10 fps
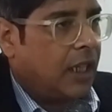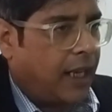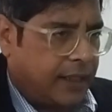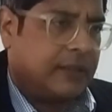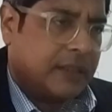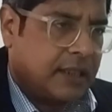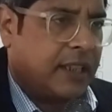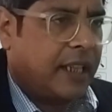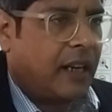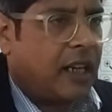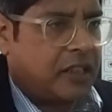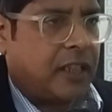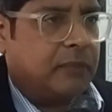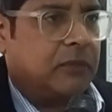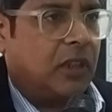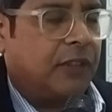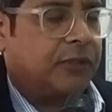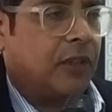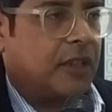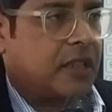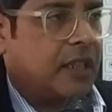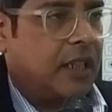and there are some, of course,